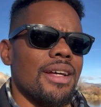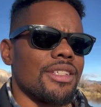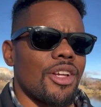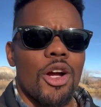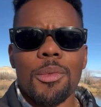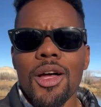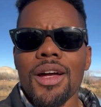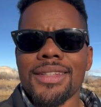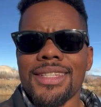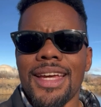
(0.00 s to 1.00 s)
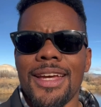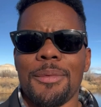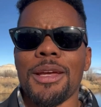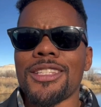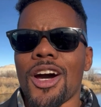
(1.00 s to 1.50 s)
Starbucks,
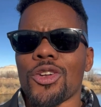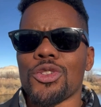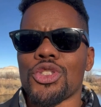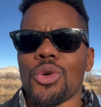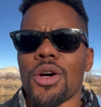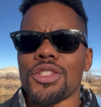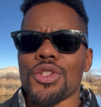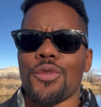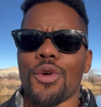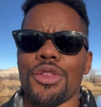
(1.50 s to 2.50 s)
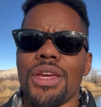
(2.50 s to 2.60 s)
McDonald's, so on and so forth.